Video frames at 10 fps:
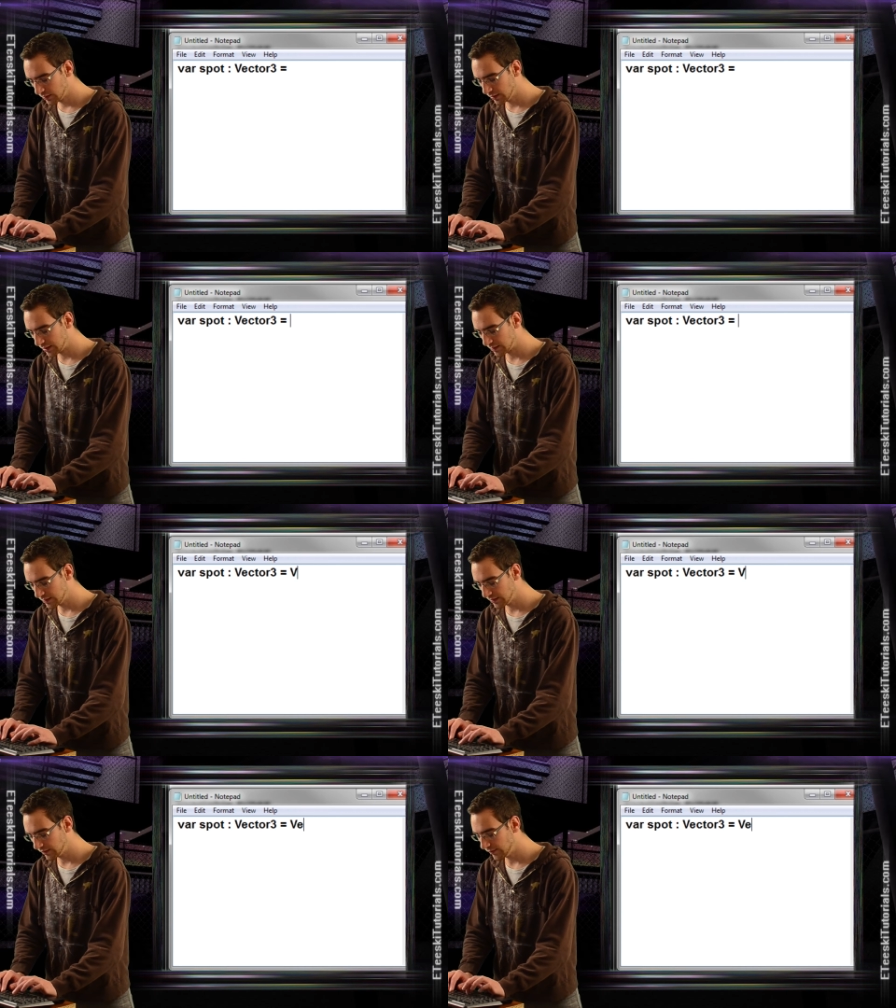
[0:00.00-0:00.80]
like
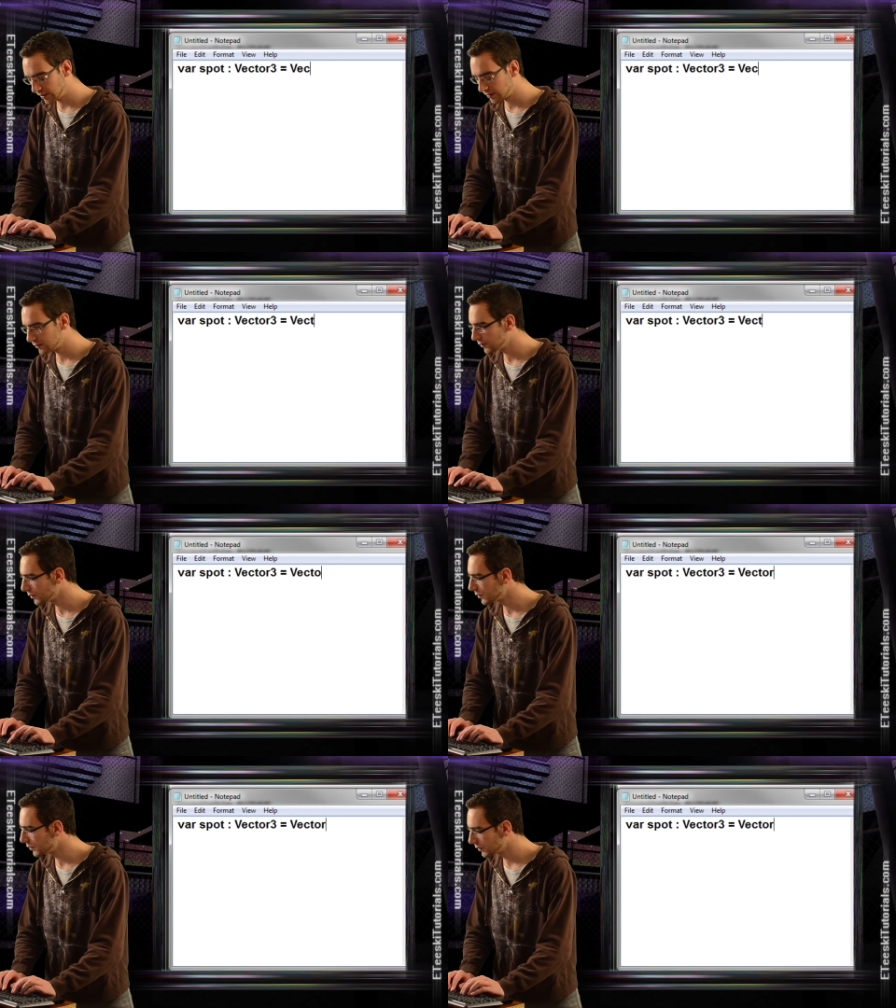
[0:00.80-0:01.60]
this
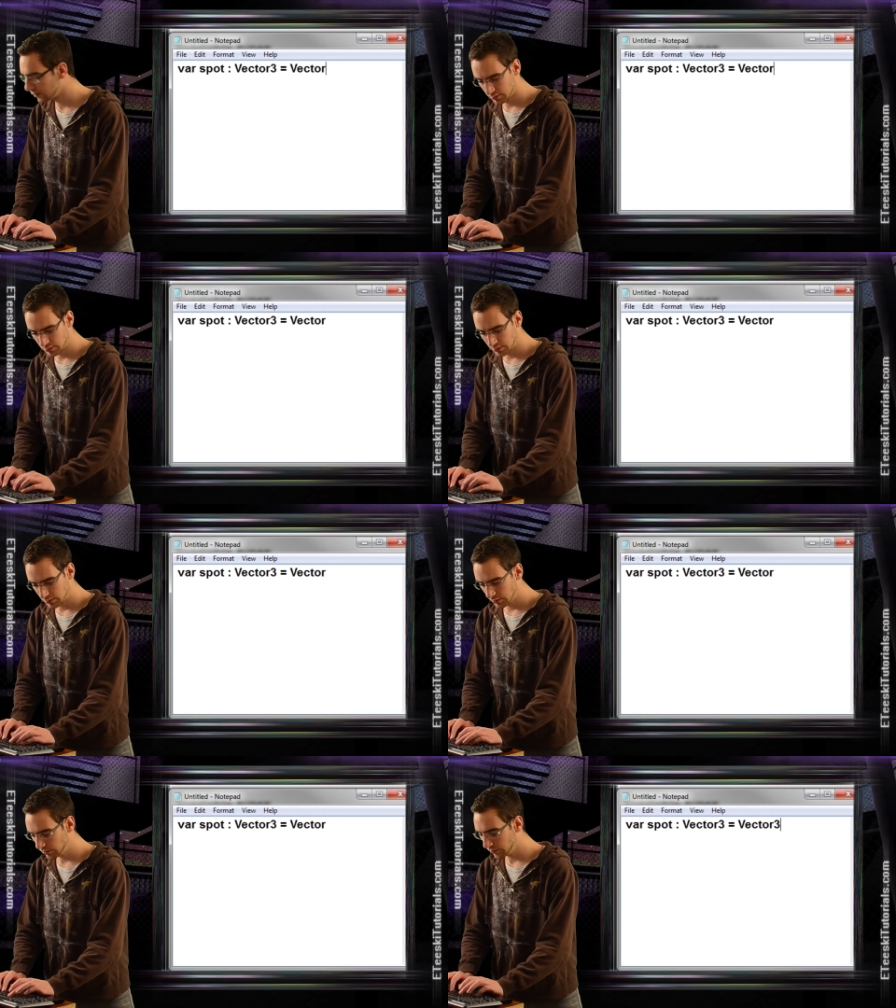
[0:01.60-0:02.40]
vector
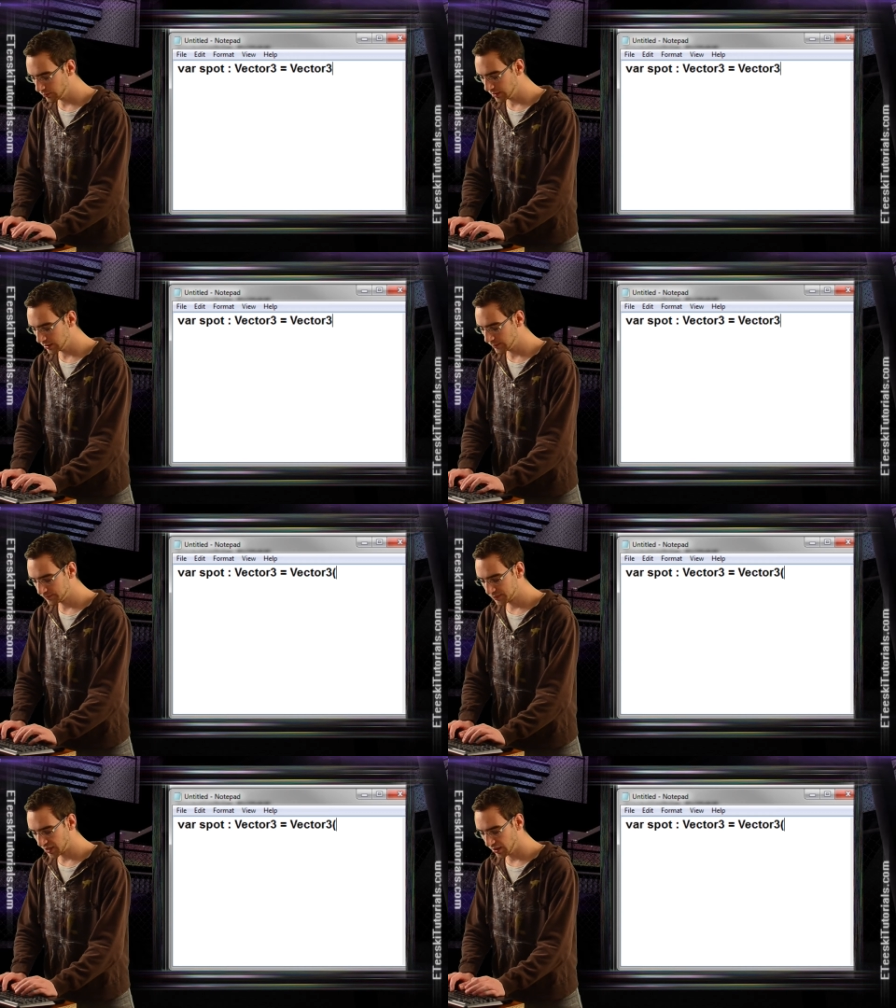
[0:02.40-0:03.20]
3,
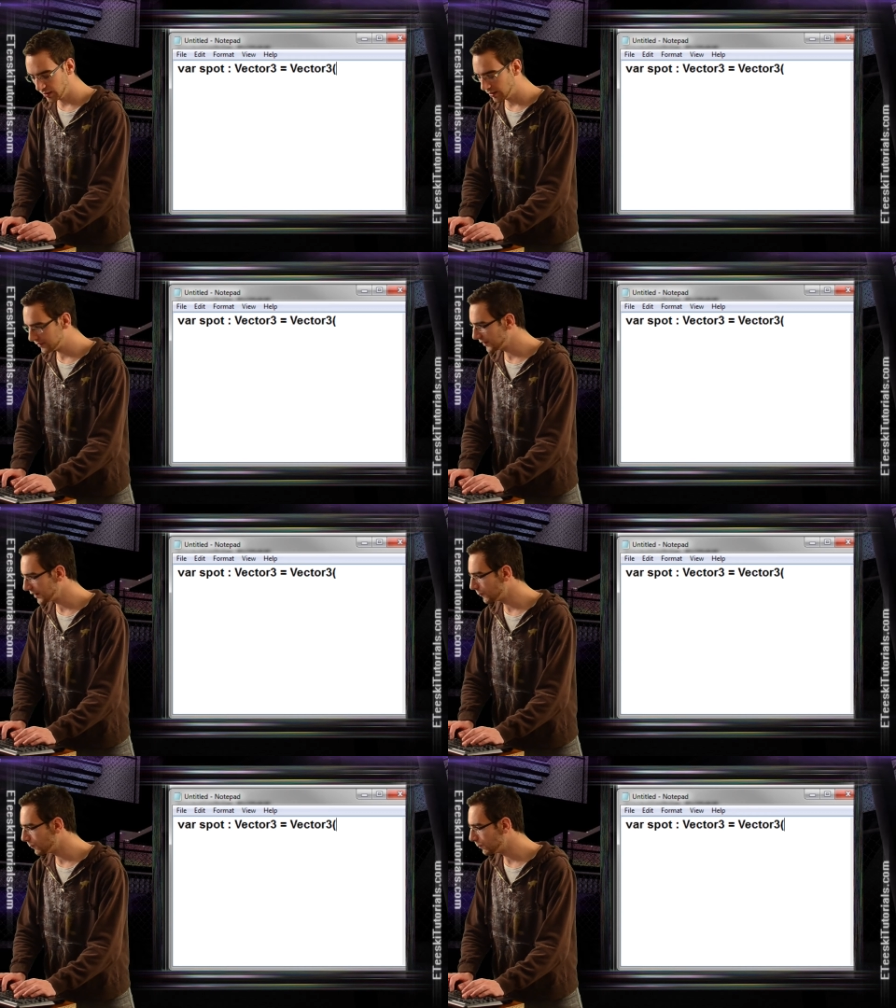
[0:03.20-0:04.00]
uh,
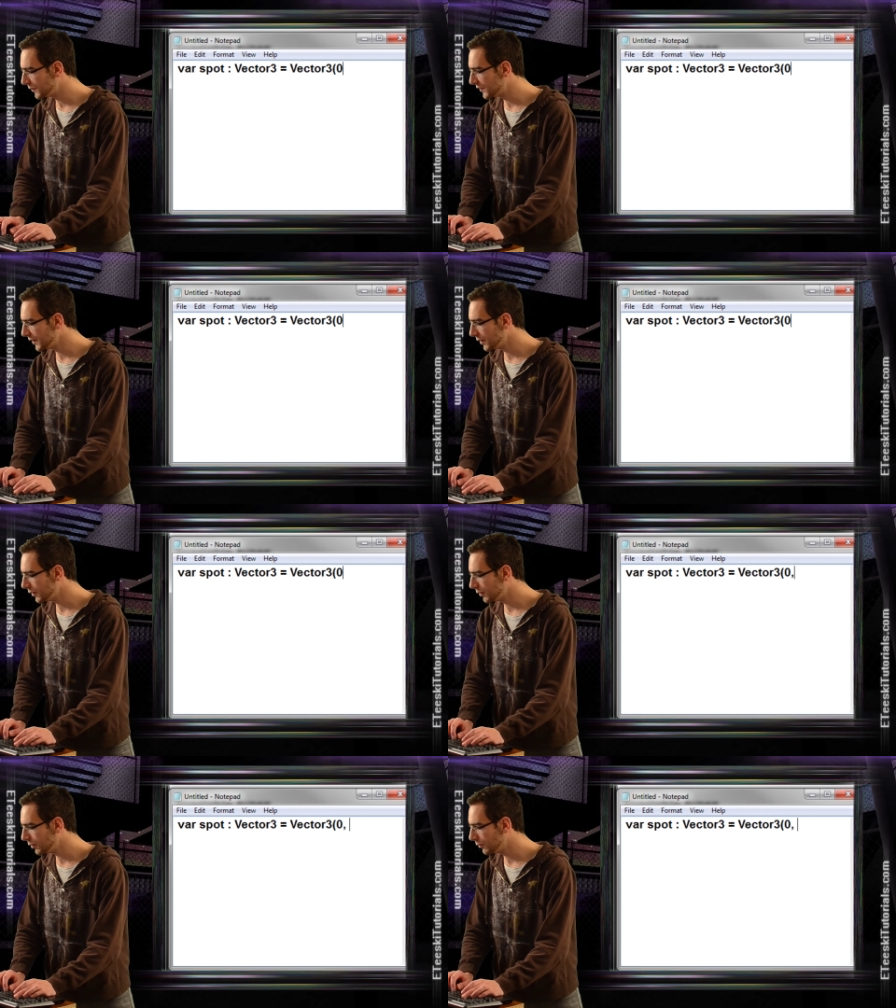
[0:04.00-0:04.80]
say
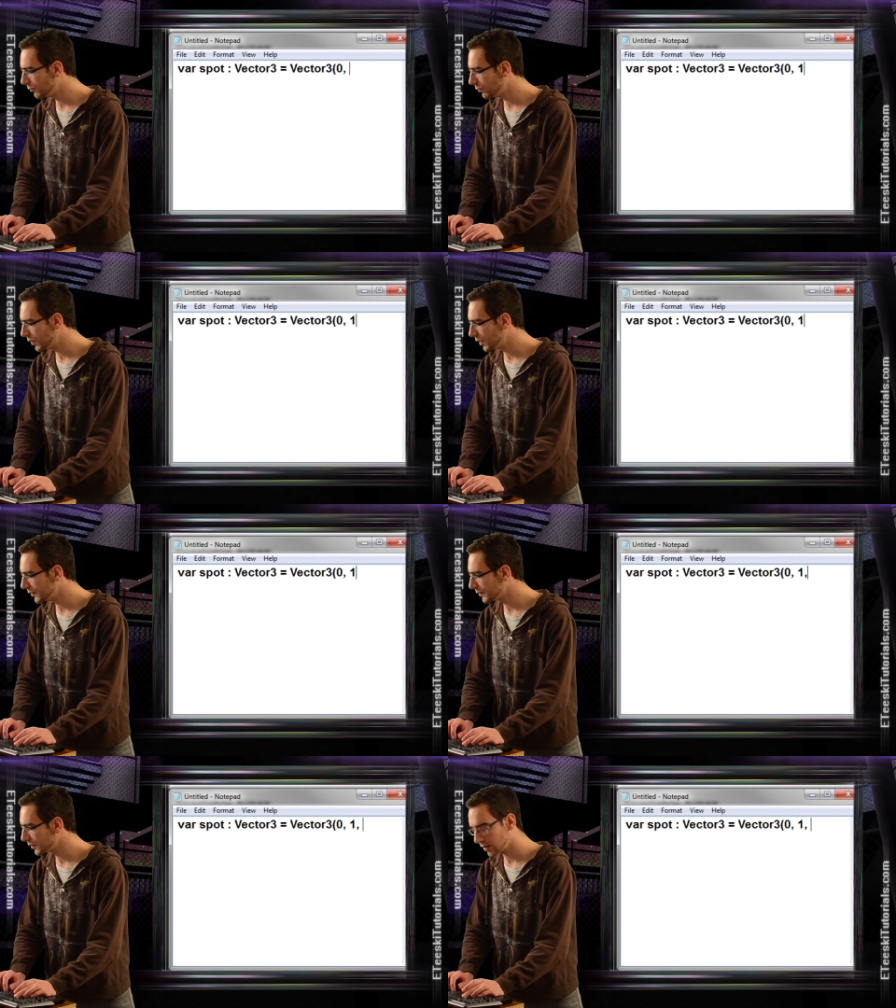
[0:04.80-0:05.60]
0,
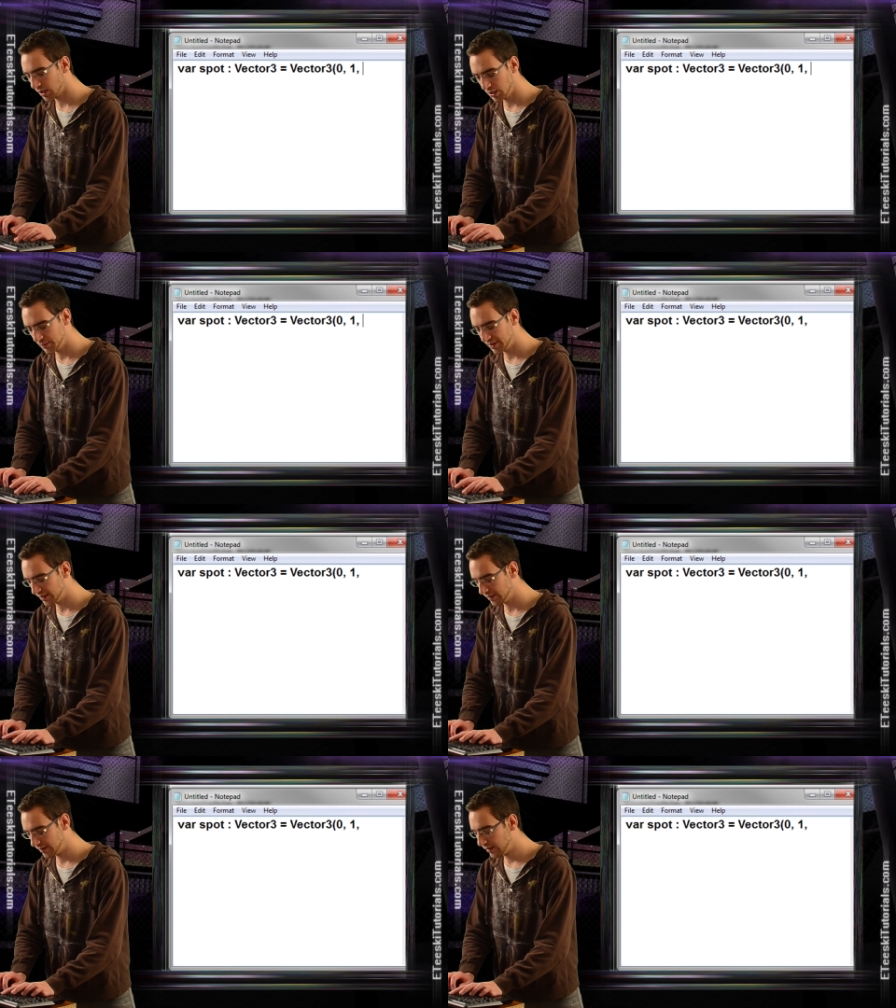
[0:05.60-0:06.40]
1,
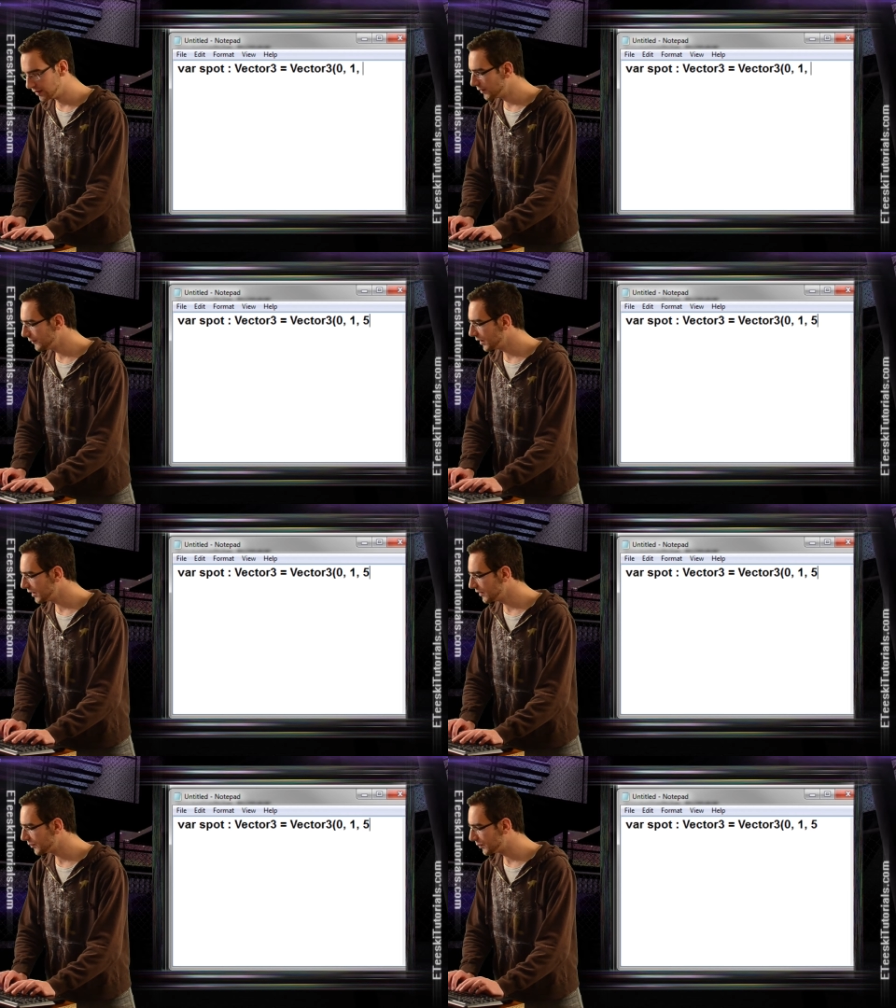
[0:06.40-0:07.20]
comma
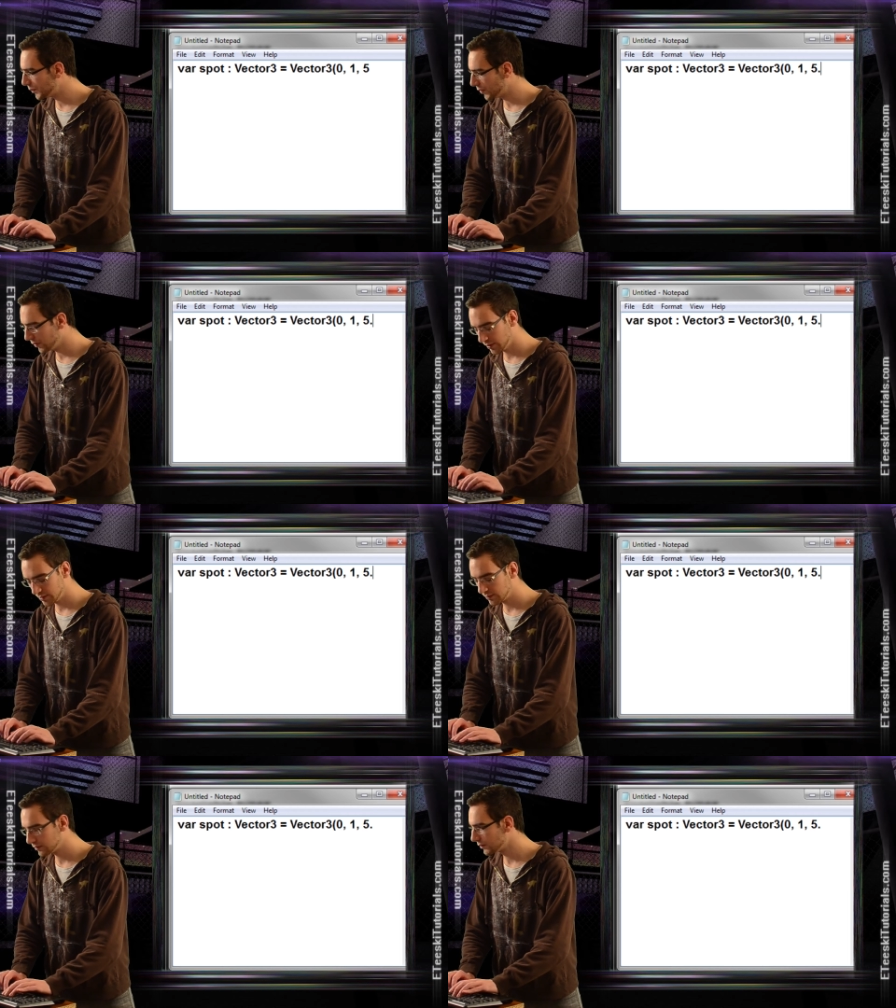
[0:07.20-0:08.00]
5
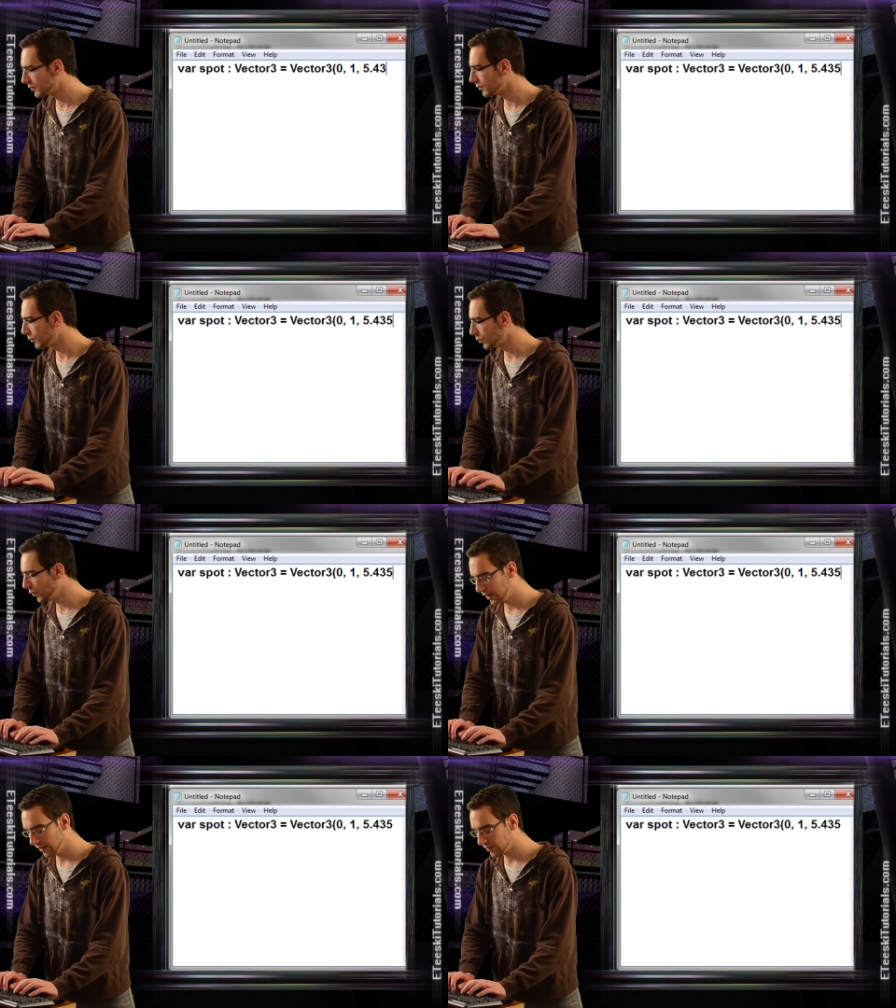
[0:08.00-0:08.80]
point
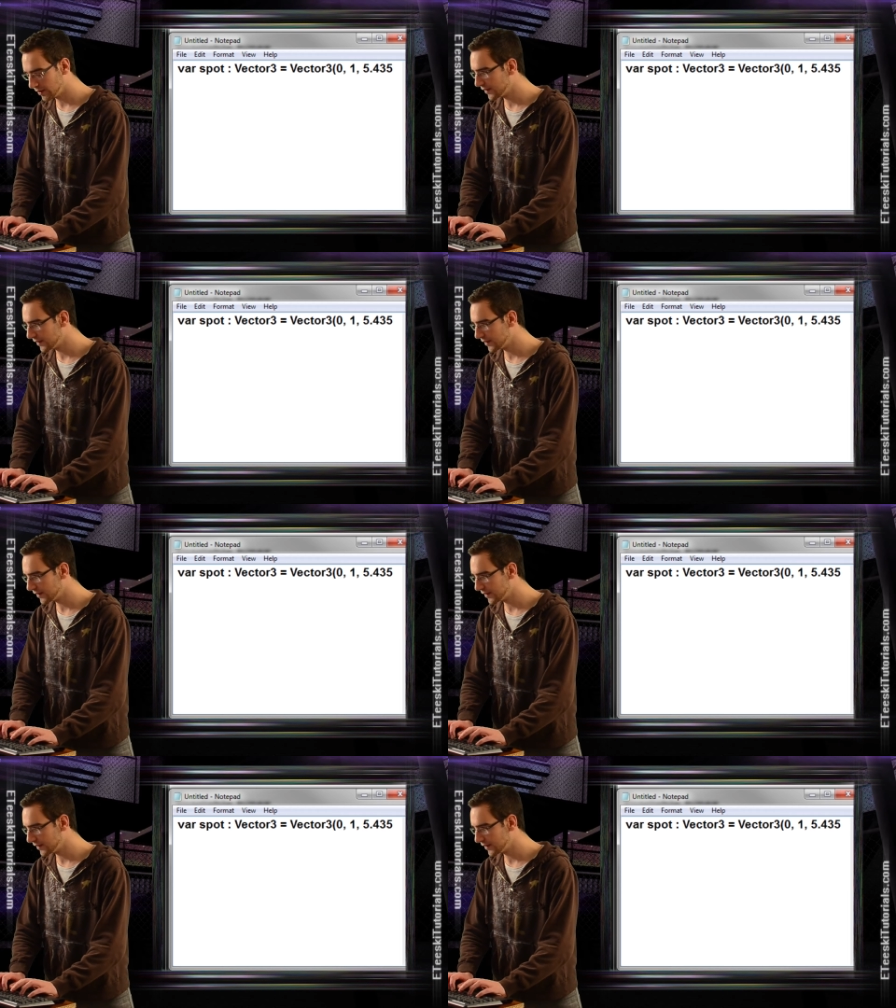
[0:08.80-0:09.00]
whatever.